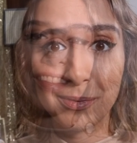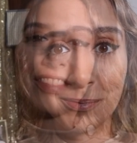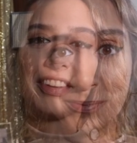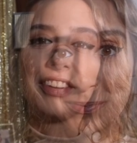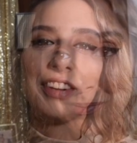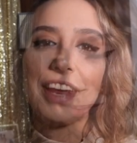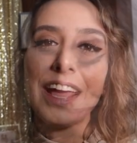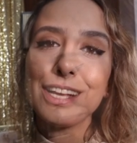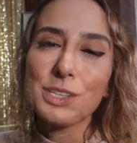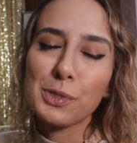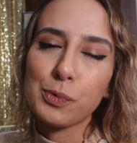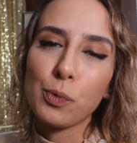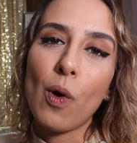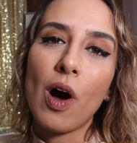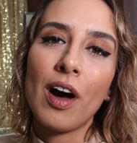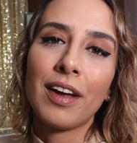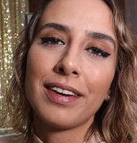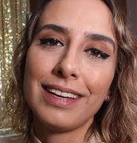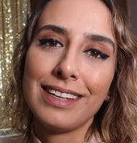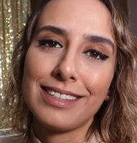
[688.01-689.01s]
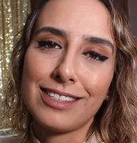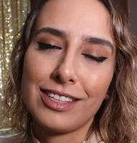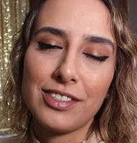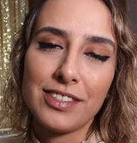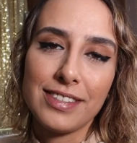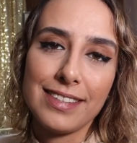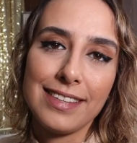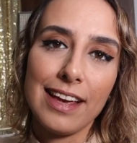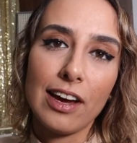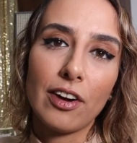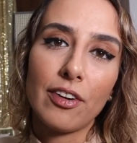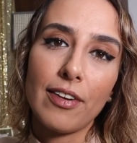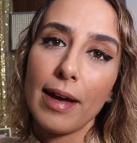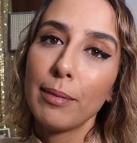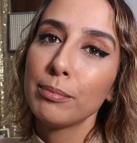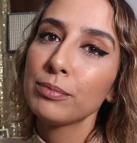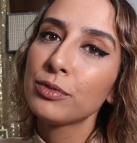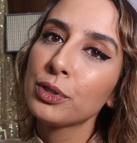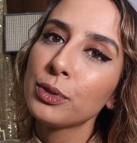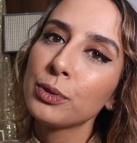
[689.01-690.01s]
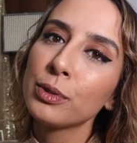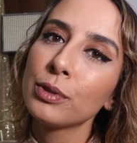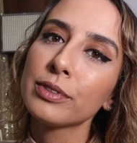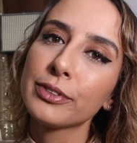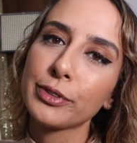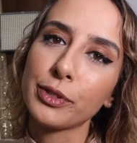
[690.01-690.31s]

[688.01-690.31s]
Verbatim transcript: The next one is a CRM tool,